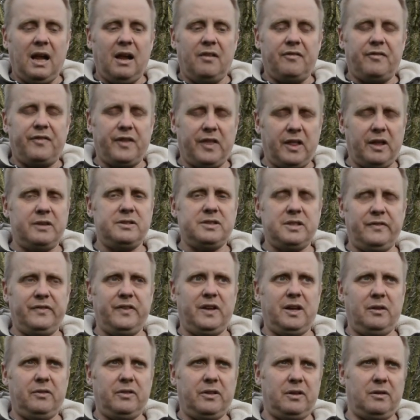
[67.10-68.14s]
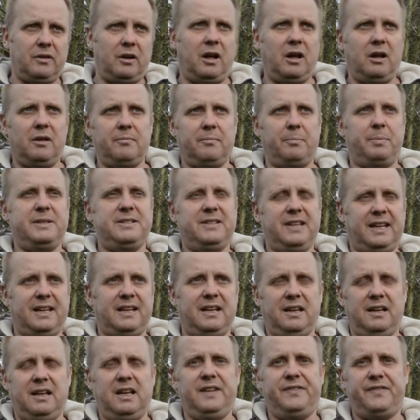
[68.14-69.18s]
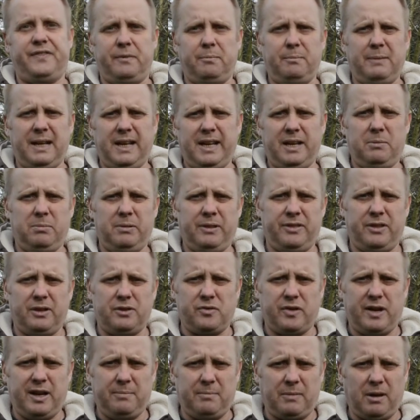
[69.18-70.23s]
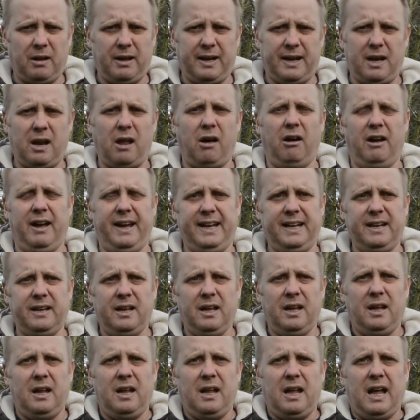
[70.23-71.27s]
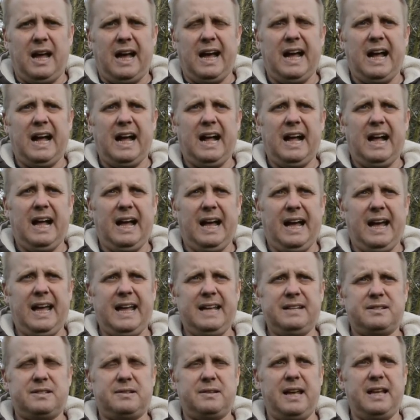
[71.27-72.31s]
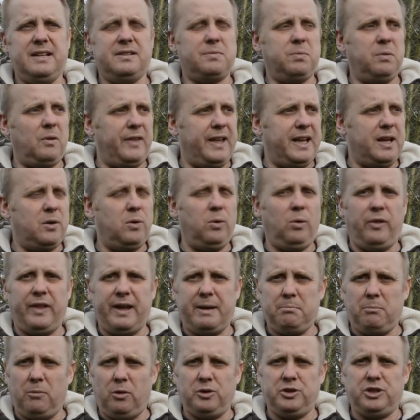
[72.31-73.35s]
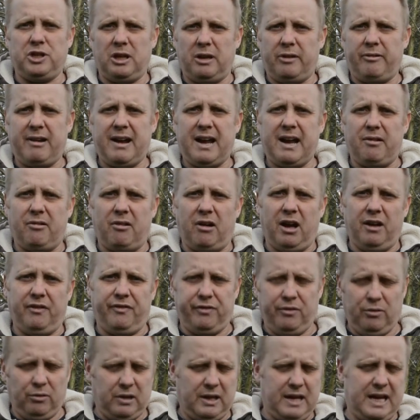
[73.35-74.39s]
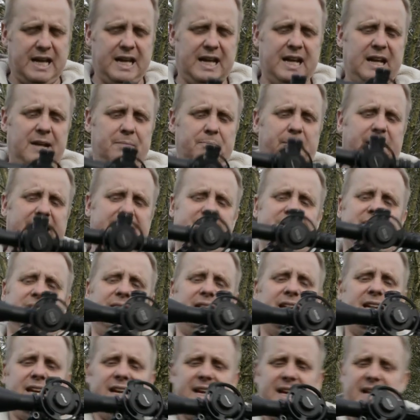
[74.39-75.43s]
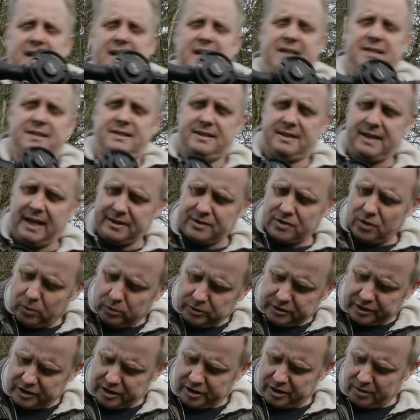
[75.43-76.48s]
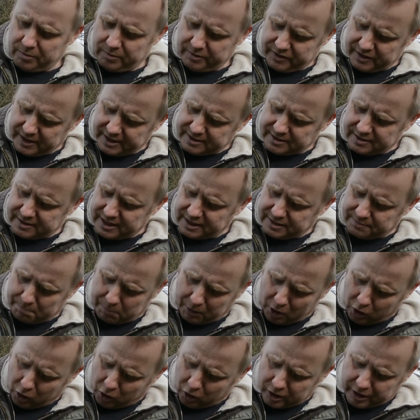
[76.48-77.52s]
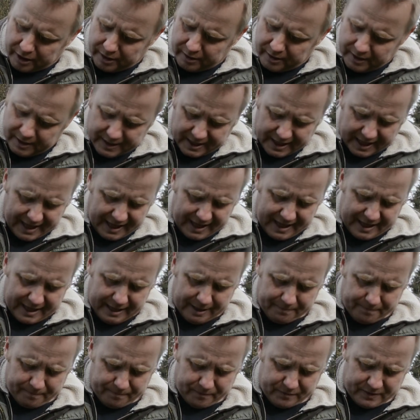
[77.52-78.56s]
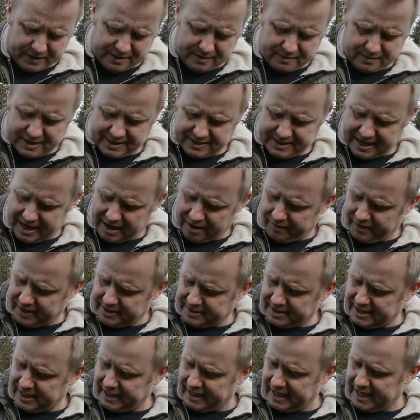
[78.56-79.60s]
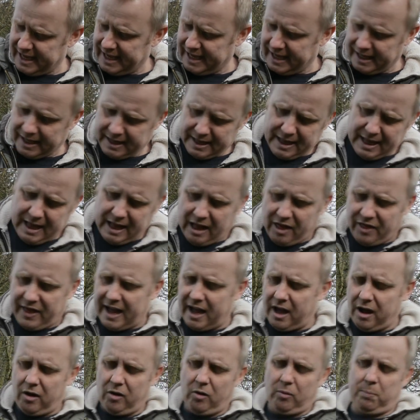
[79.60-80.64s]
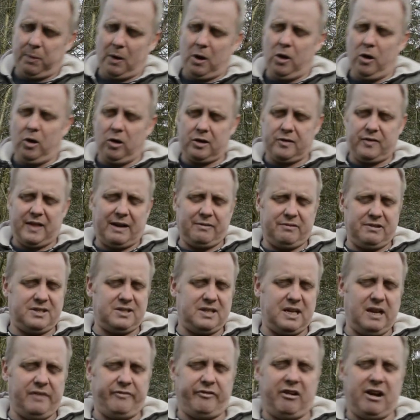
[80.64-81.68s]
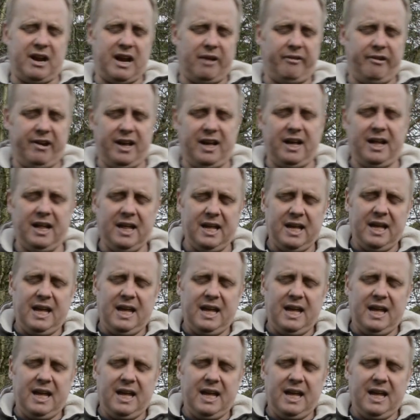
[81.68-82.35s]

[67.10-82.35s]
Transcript: For those of you that aren't particularly familiar with the Dreamline line, it's what they call their modular air rifle. Basically, it's all to do with this block here, this thing here. That whole block, that receiver area,